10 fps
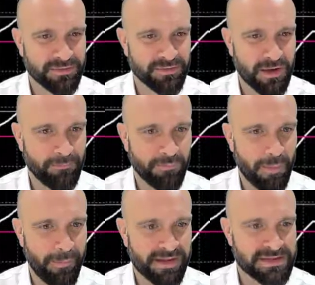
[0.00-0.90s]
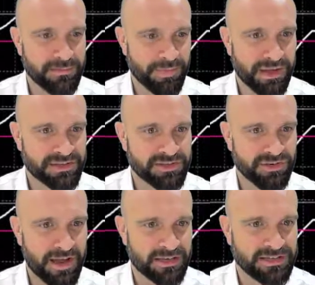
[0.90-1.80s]
of momentum being
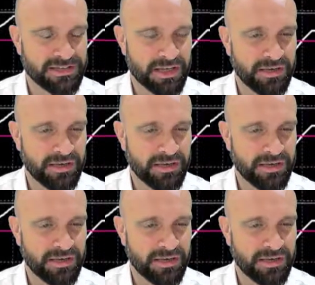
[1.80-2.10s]
stretched